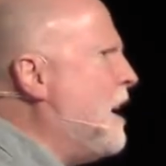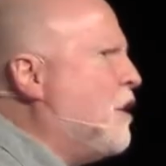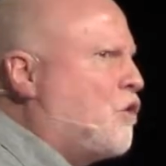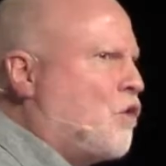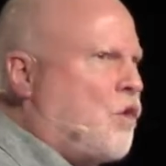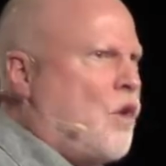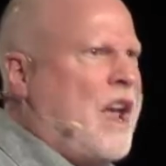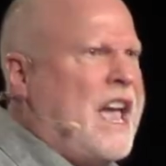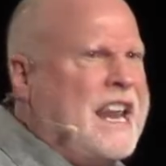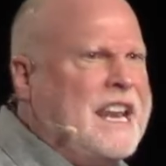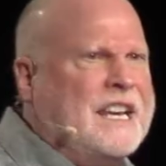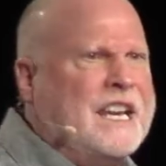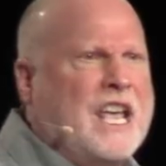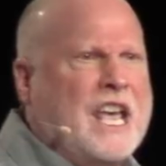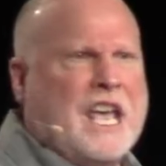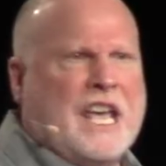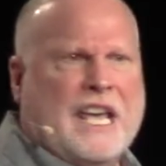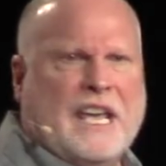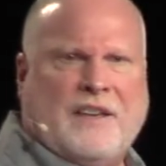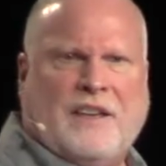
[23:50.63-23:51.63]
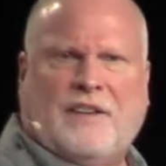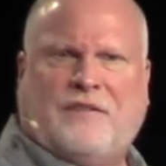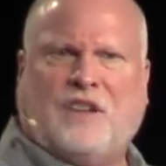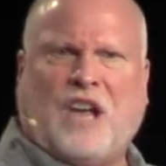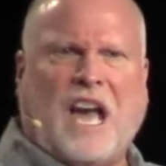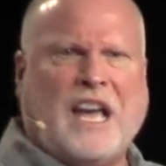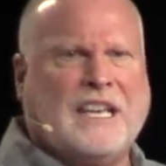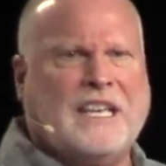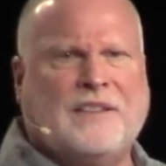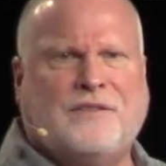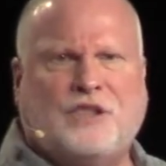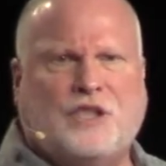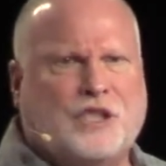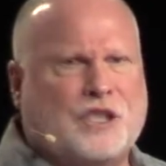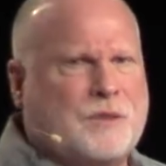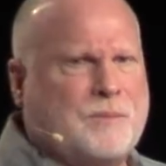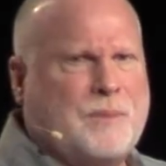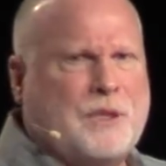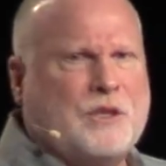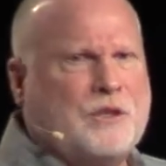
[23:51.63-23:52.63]
take credit. If God gives you a
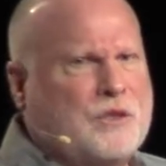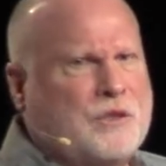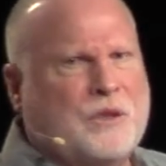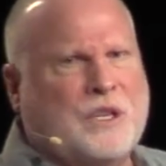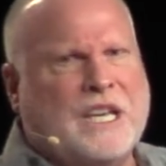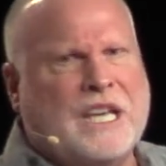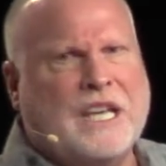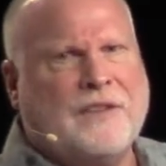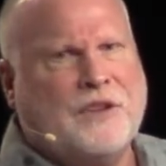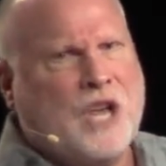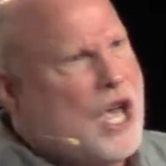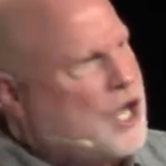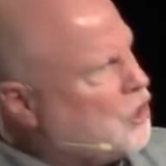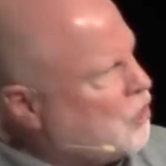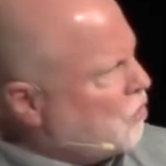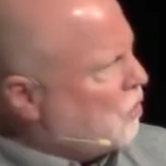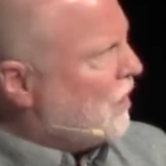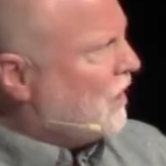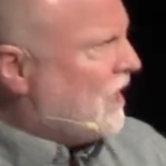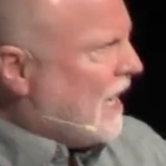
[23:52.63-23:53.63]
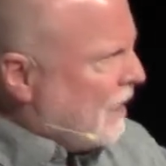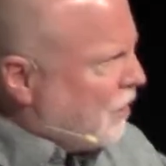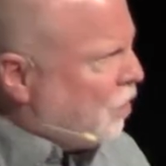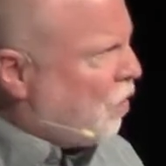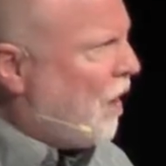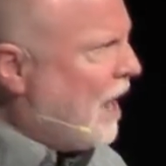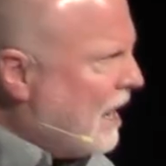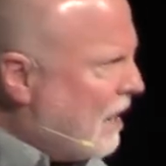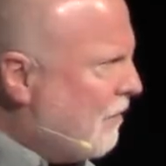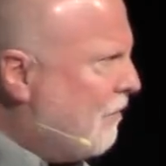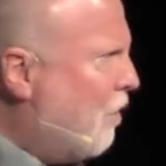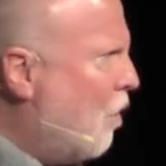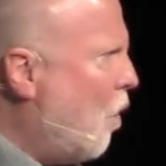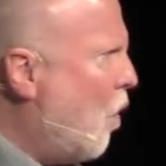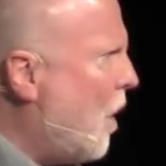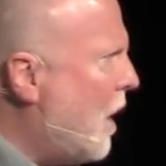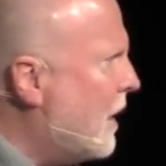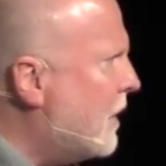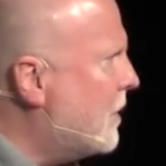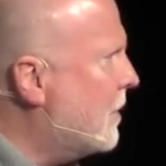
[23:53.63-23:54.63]
spiritual gift, you want to take credit
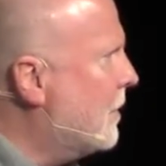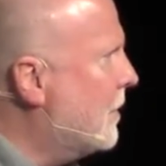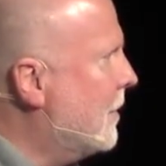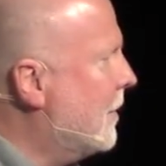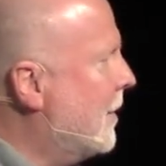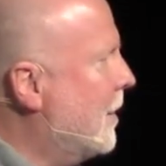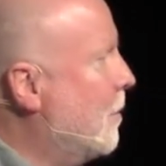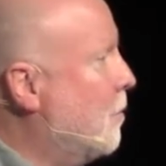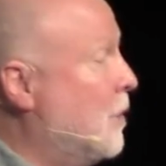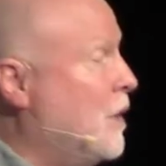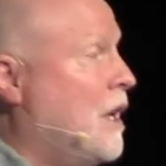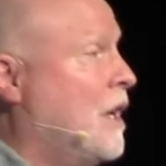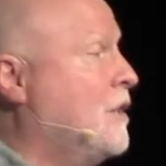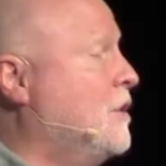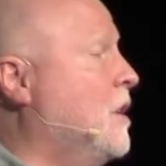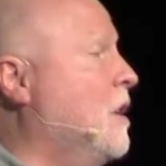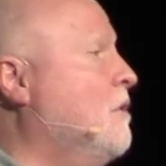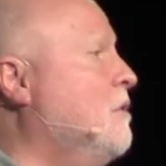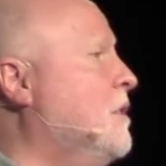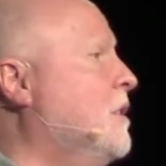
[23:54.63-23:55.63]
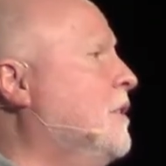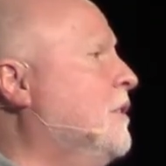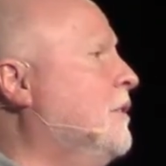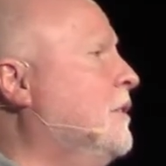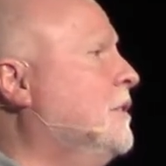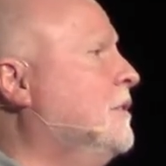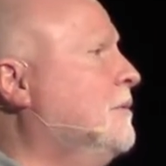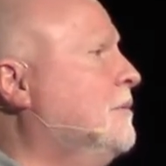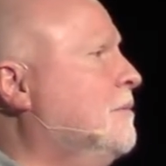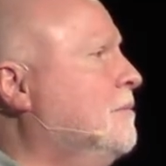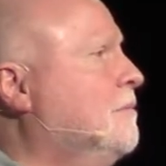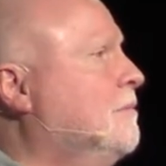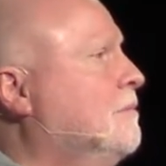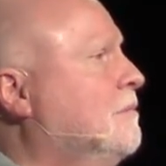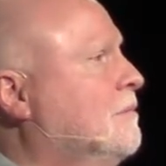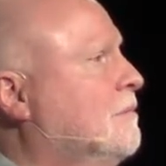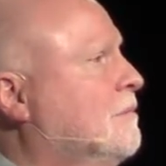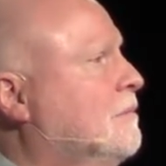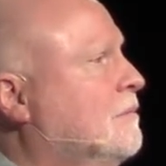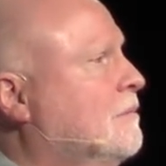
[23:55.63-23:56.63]
for it. But not Joseph.
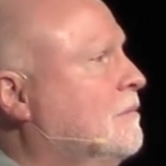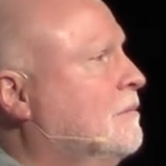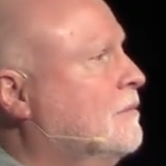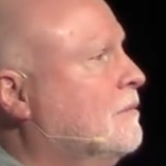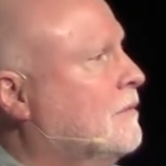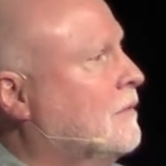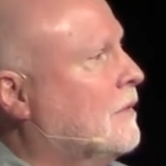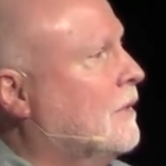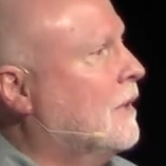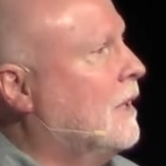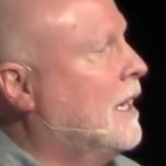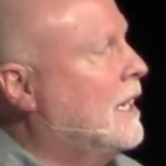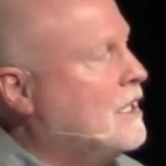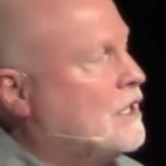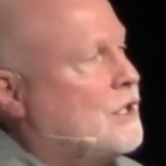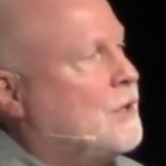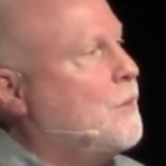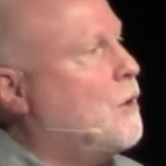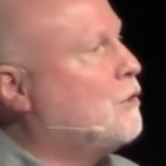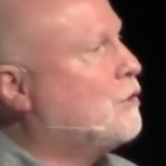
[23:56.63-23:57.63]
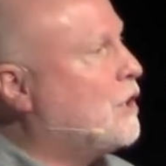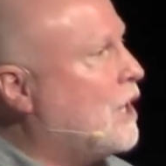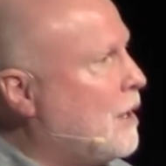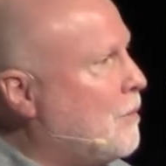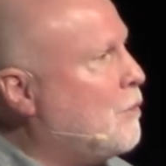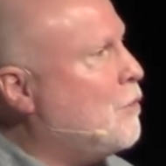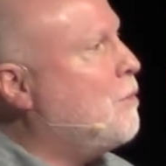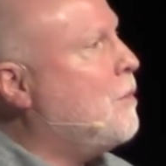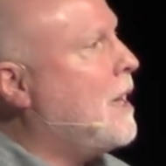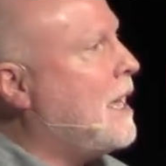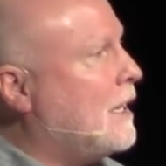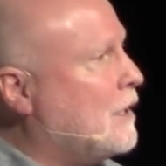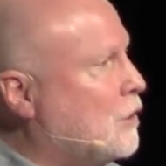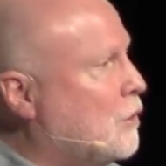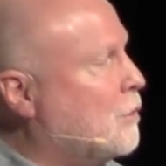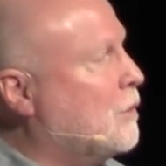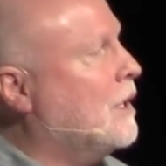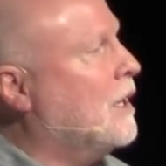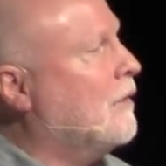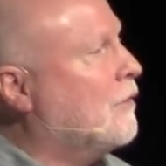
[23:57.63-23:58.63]
He's the most humble man
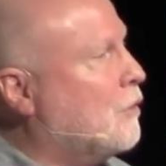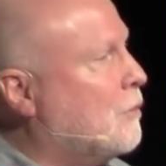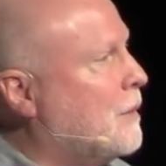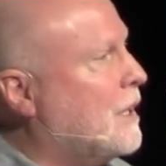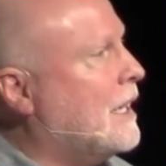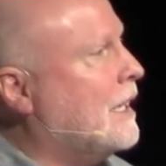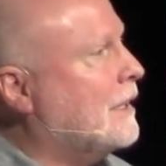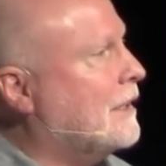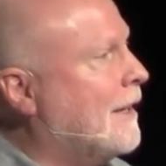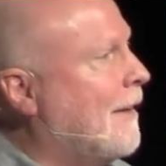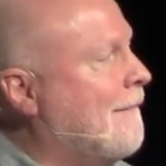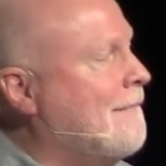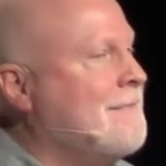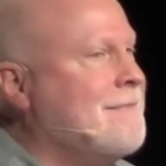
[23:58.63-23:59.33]
you would ever meet.